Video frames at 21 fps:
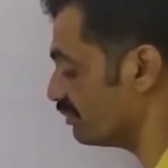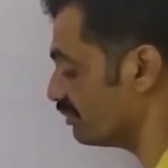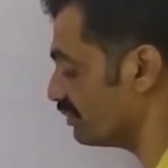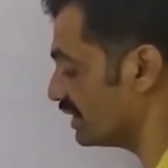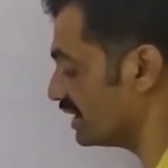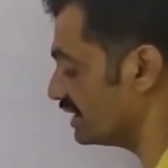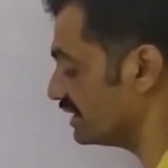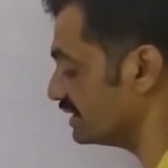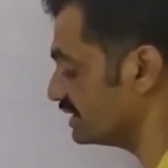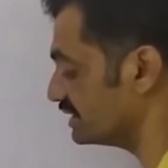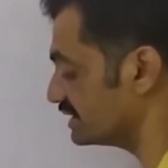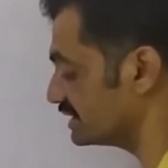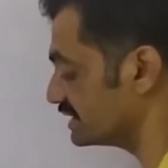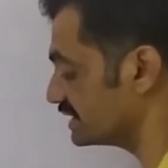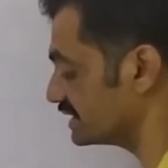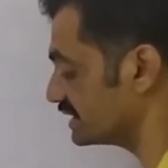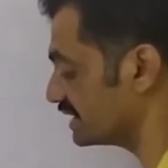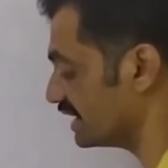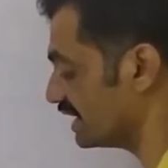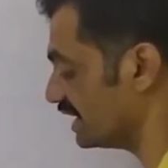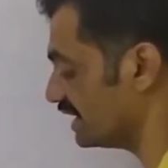
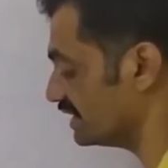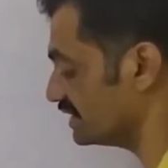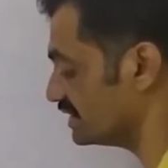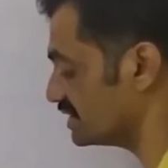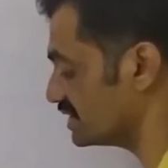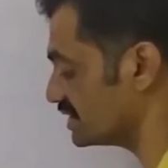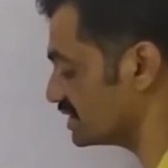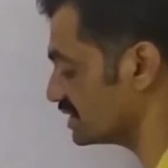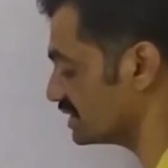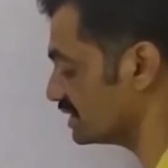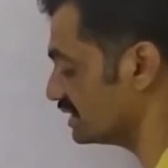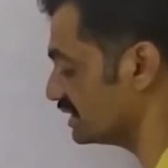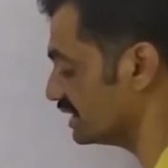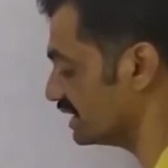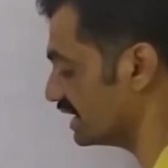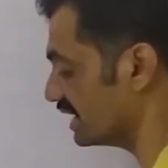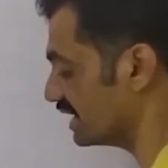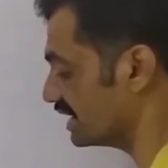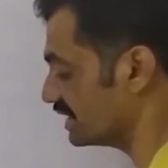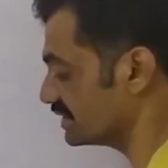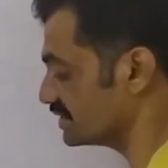plus h
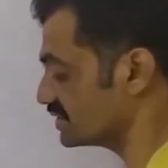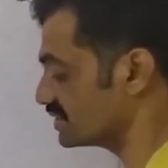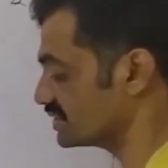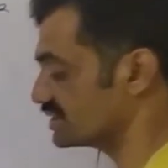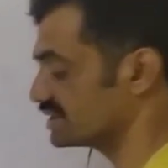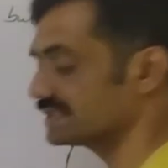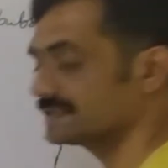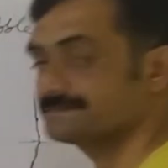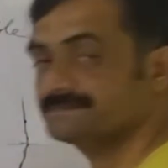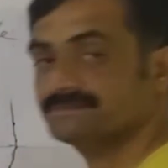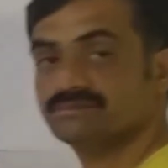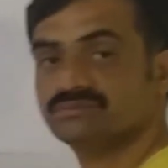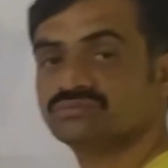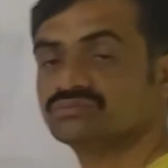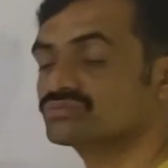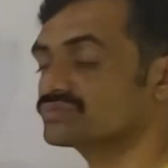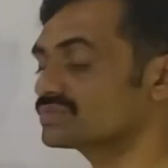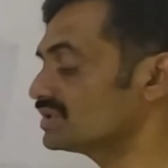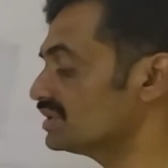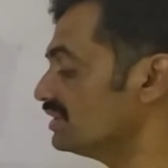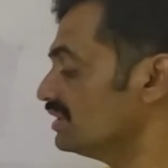dash.
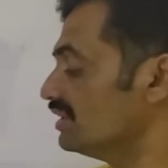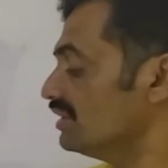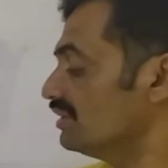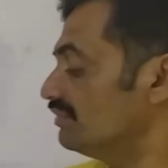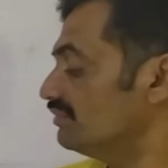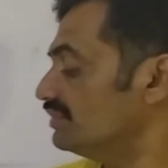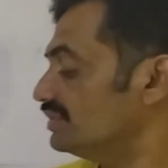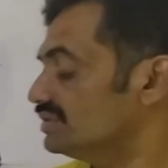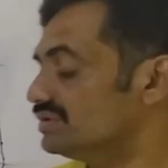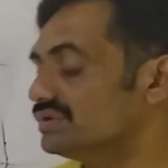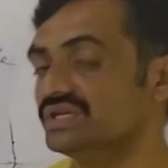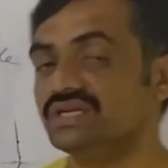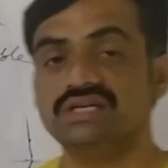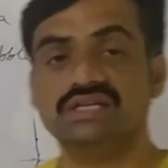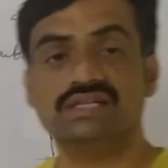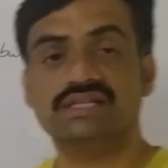We know that